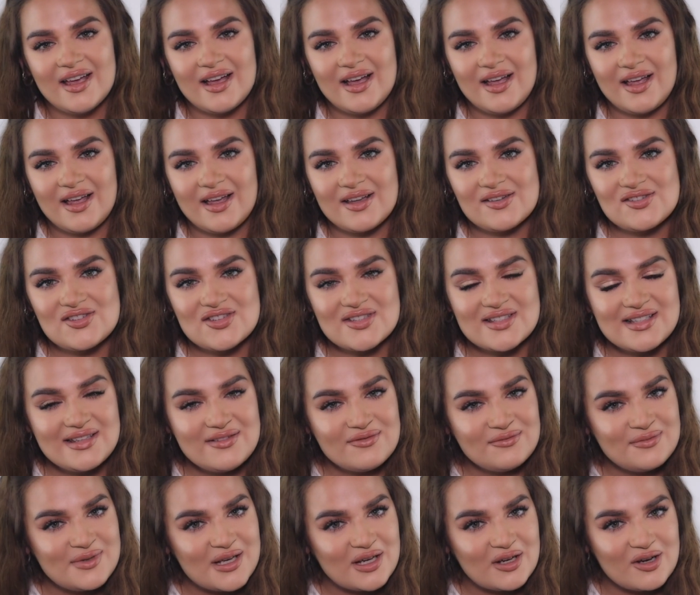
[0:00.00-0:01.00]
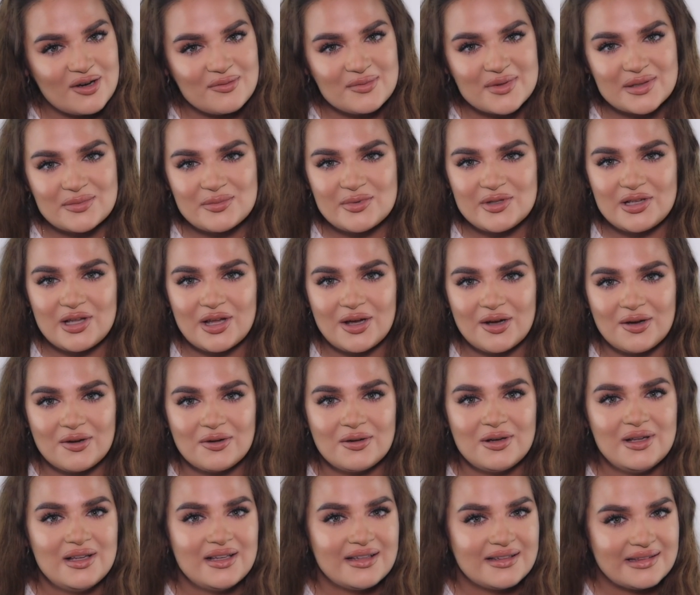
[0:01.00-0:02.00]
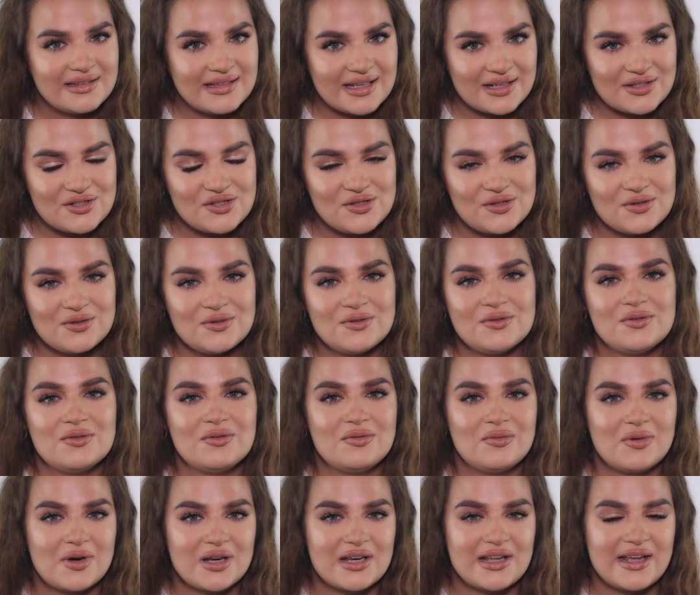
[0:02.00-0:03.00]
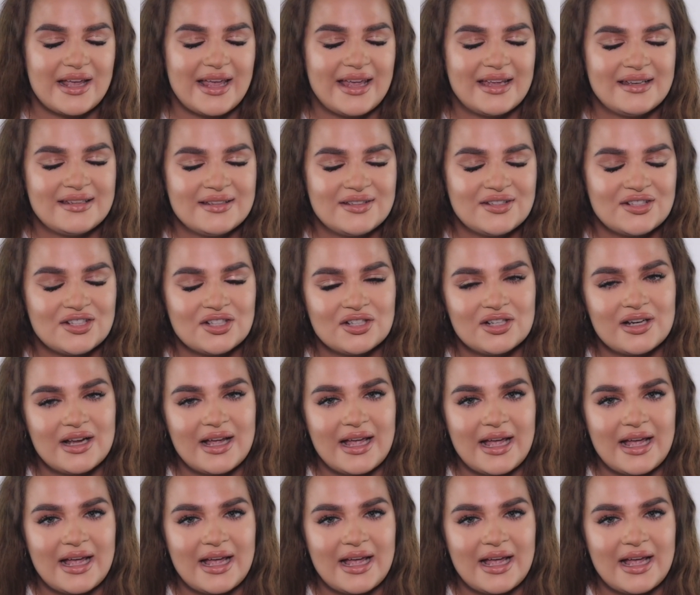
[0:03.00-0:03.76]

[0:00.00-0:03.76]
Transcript: Uh, just leave me a comment below that you want to enter.